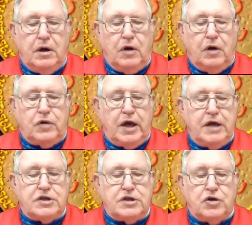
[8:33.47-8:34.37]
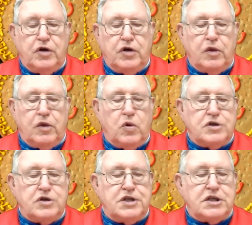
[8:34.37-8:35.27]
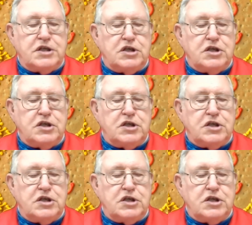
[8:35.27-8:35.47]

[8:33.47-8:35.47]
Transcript: Okay, so in other words, this